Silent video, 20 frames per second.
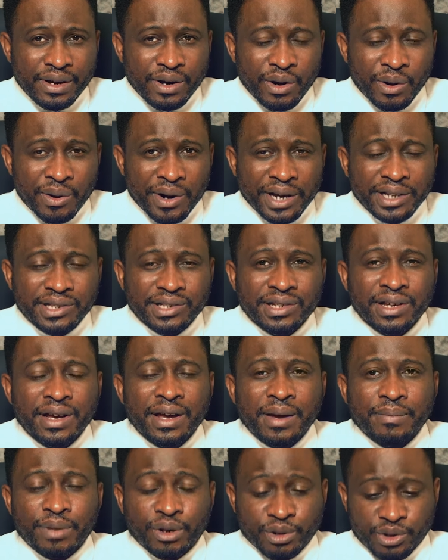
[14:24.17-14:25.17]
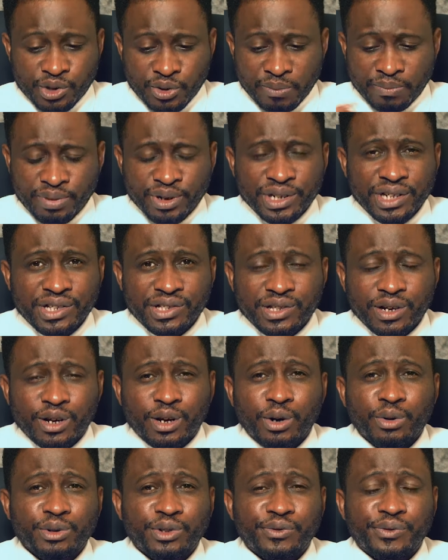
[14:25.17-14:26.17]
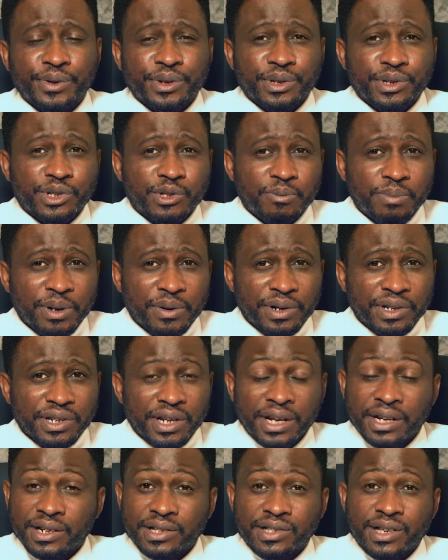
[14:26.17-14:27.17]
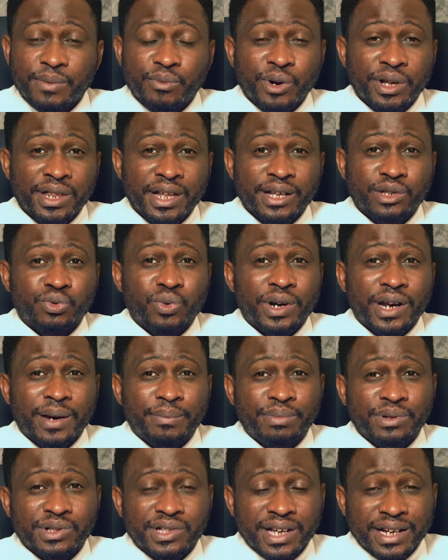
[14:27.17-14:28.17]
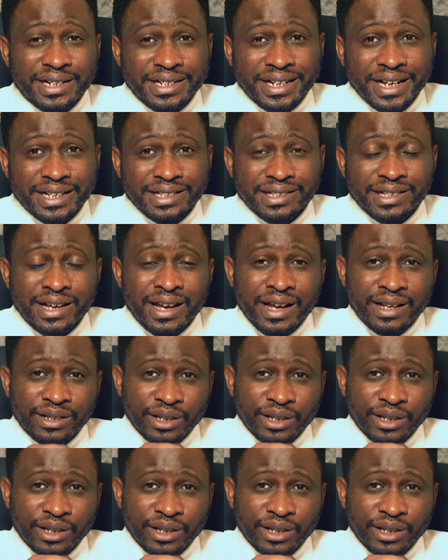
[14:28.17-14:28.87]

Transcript: All right? Because the body is the cloth for the spirit. In the same way, that's what happens at death.